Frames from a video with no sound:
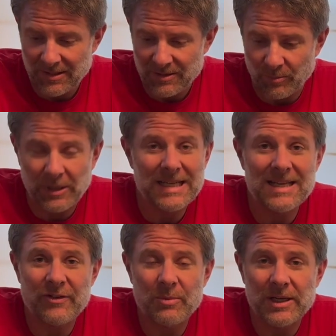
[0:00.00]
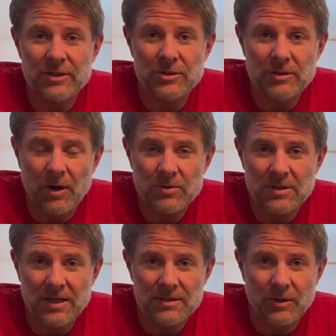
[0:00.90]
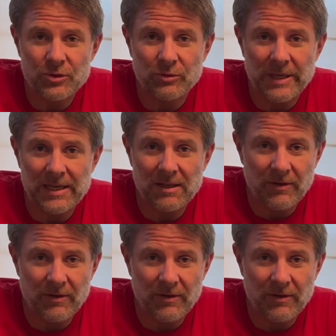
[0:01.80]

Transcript: So please, everybody, do go to their social media.